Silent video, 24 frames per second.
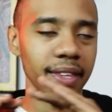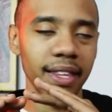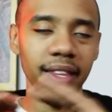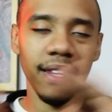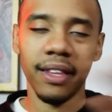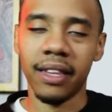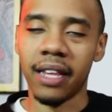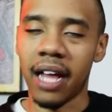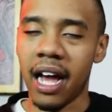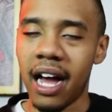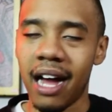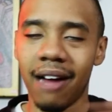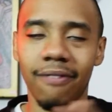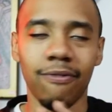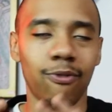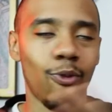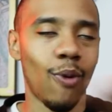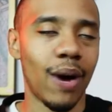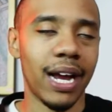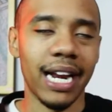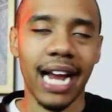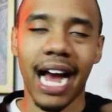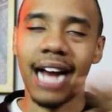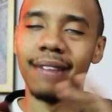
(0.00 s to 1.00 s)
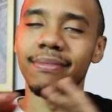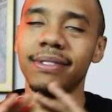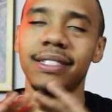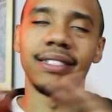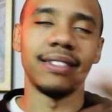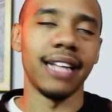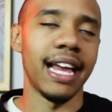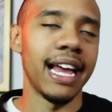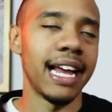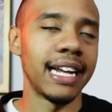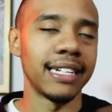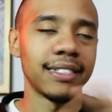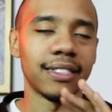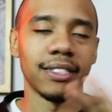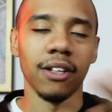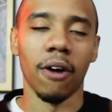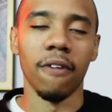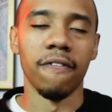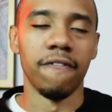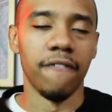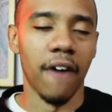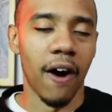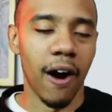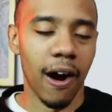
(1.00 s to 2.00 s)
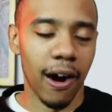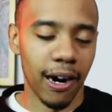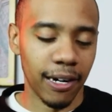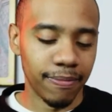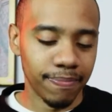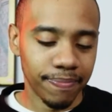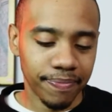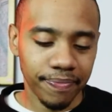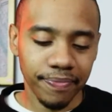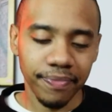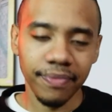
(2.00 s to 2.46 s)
Love what I'm seeing so far.